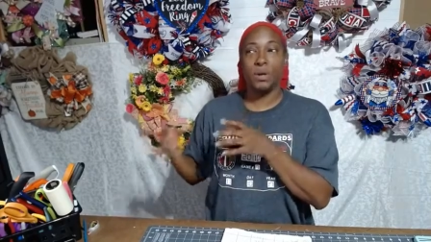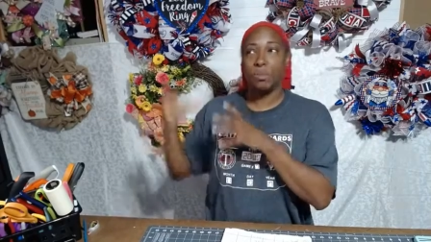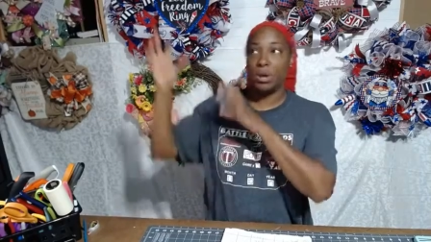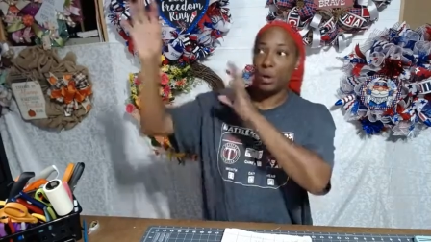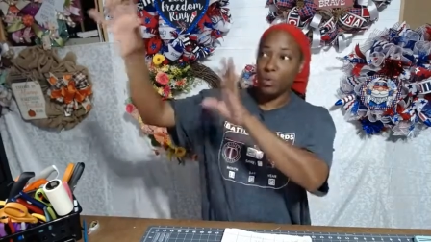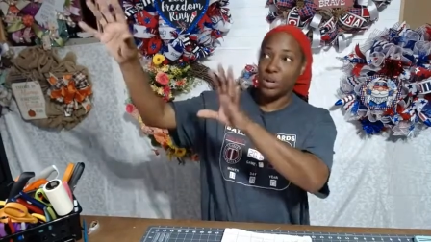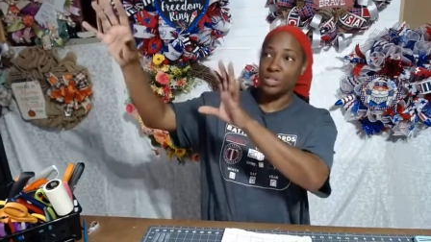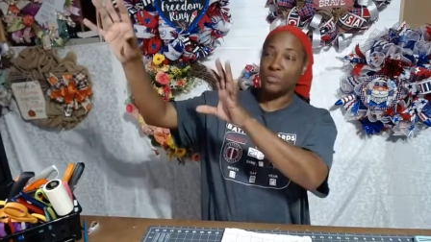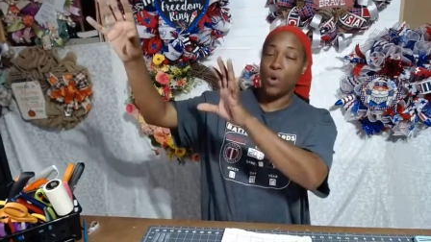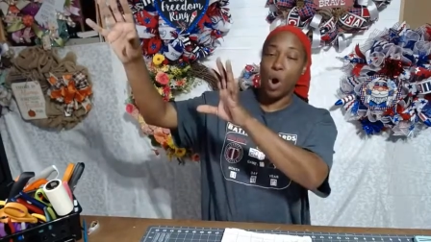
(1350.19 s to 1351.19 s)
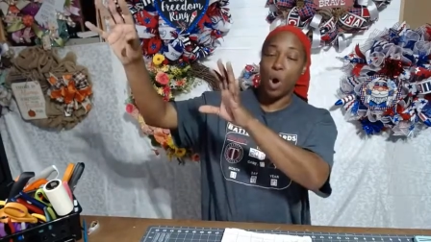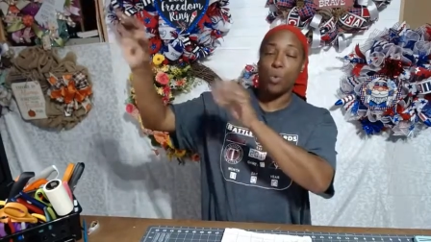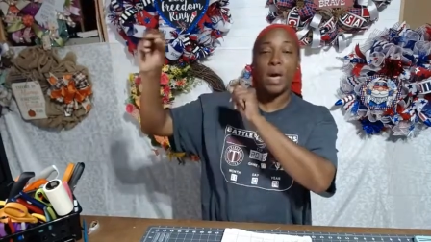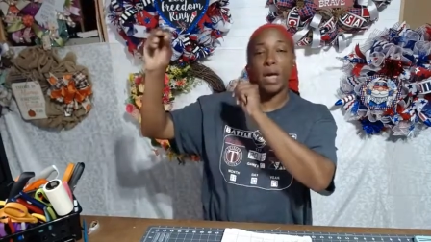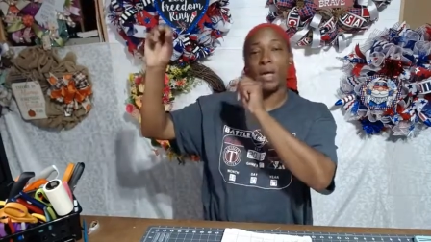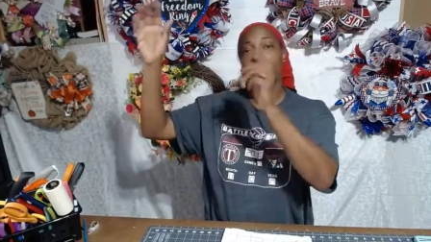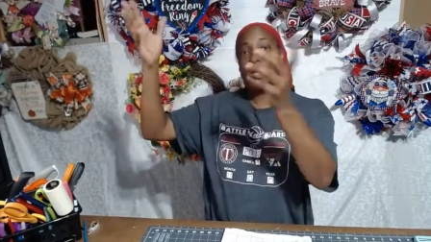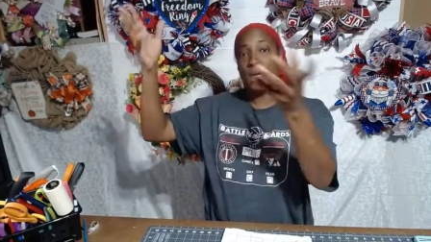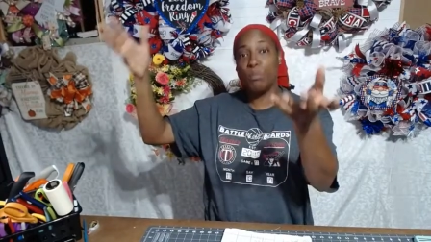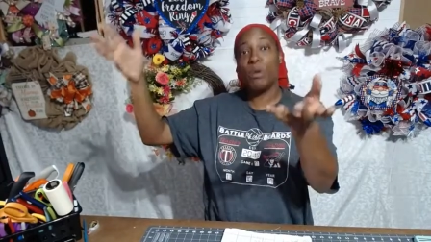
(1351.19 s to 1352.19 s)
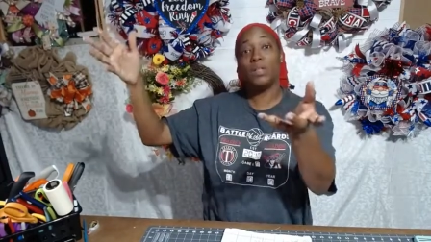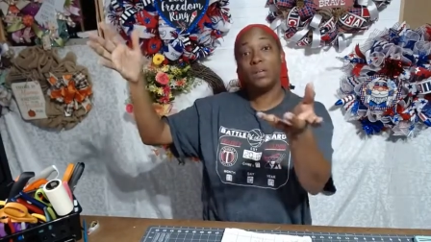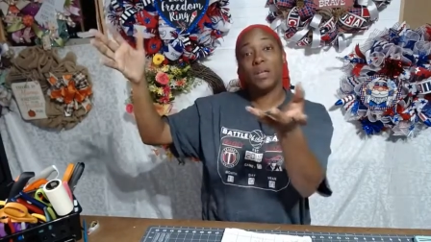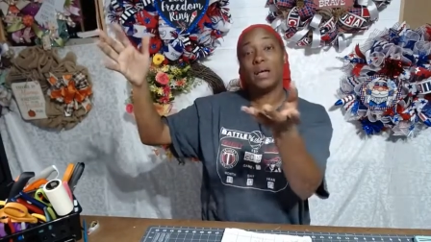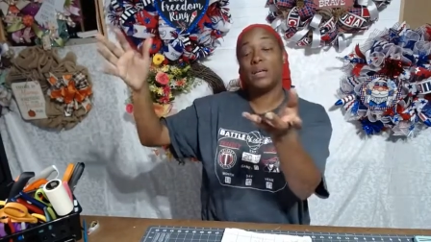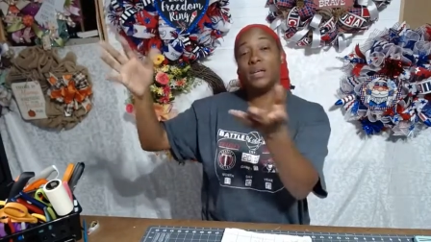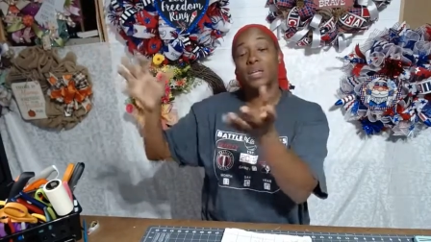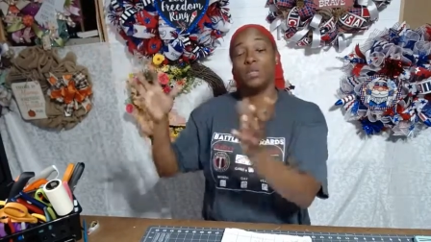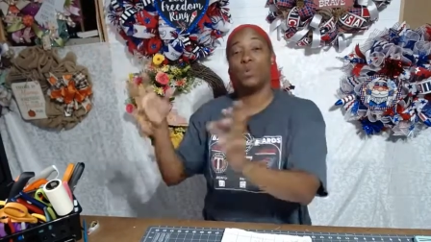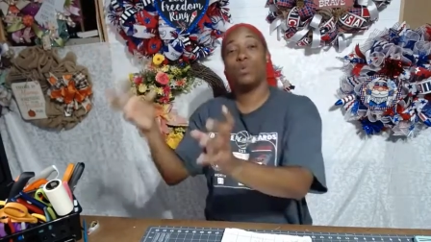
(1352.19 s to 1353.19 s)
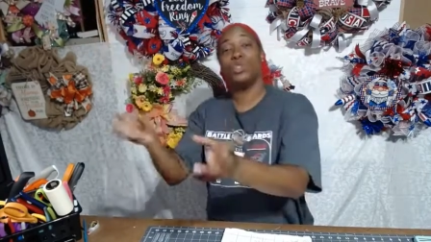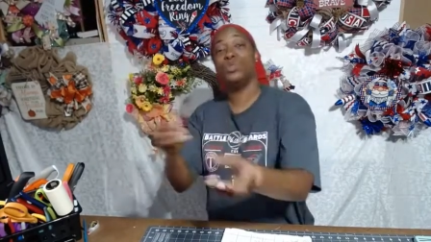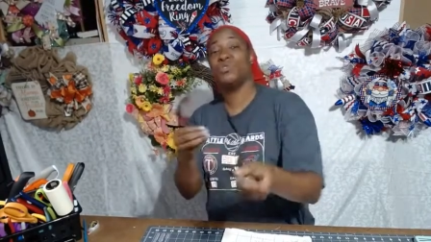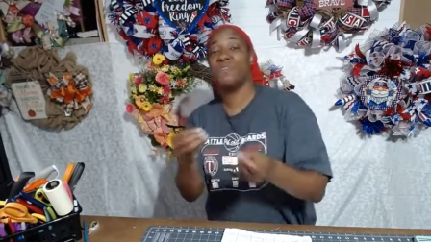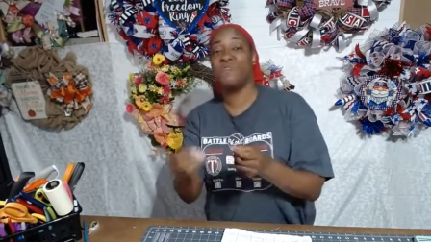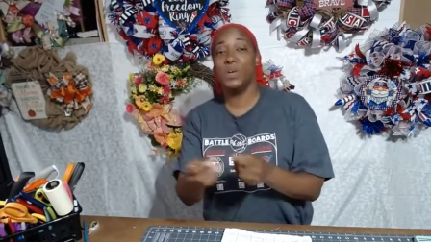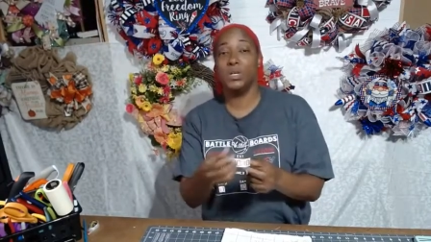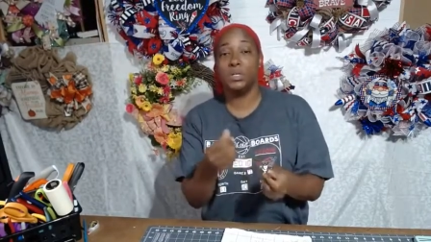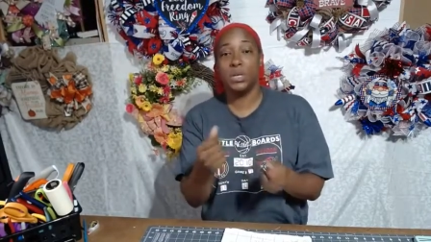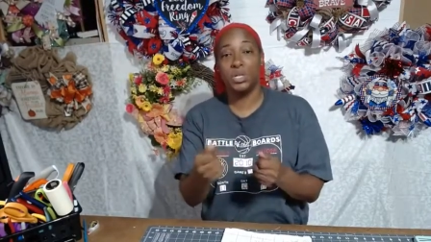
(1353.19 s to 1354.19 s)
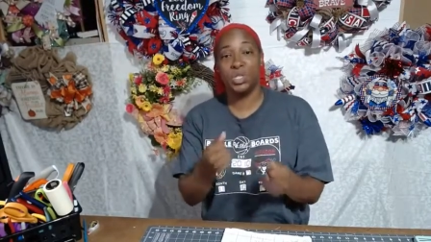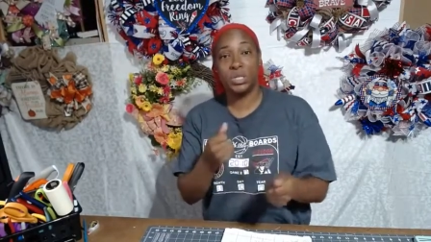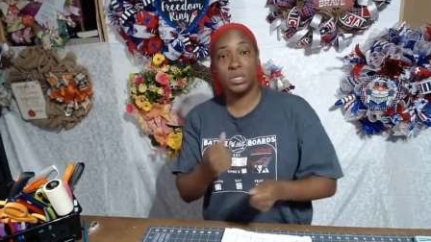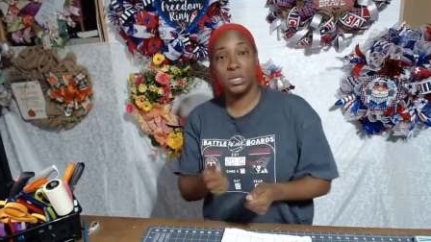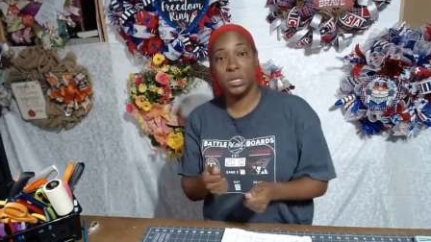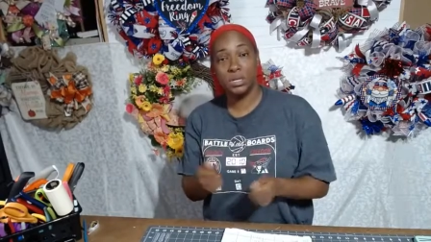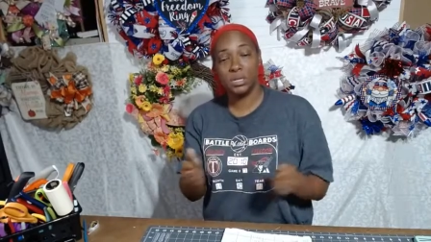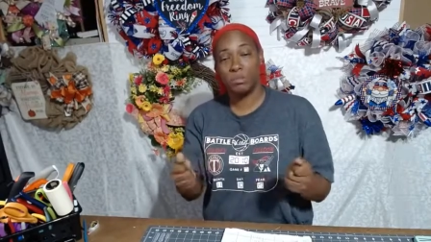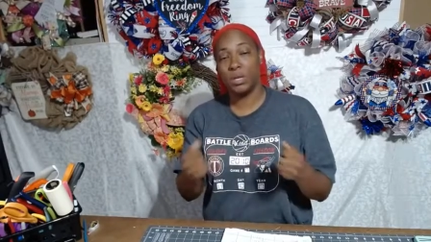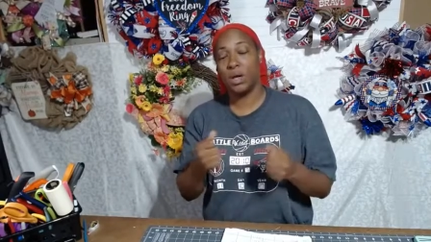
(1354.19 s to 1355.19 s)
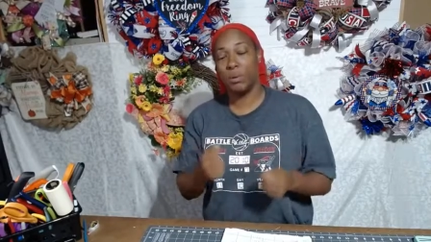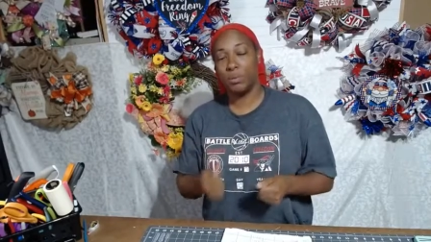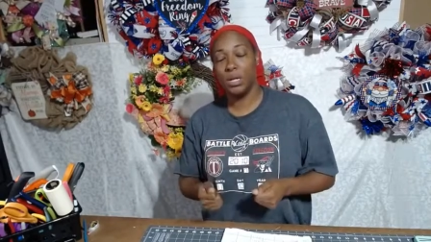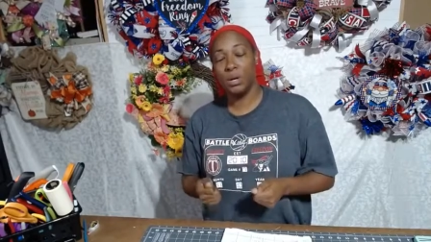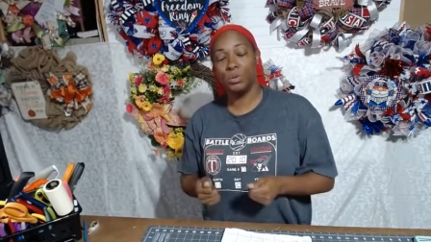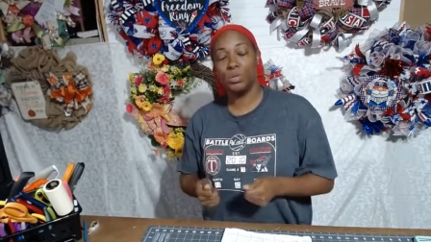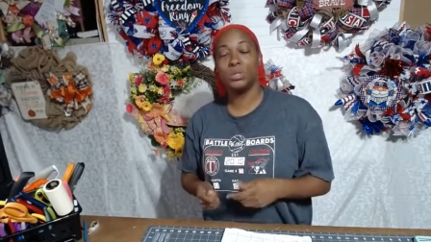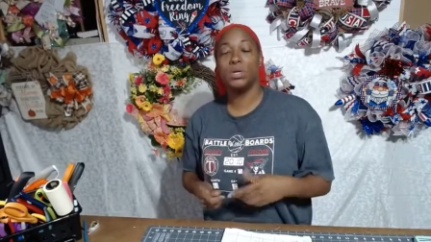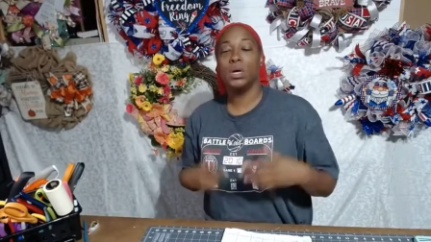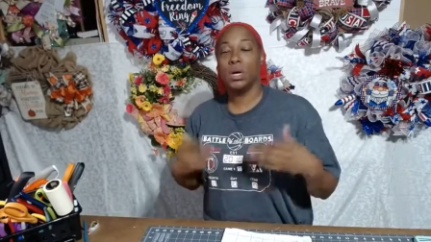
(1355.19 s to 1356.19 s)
But when it's far away, it may look like it is, but once you can feel and touch and see something up close,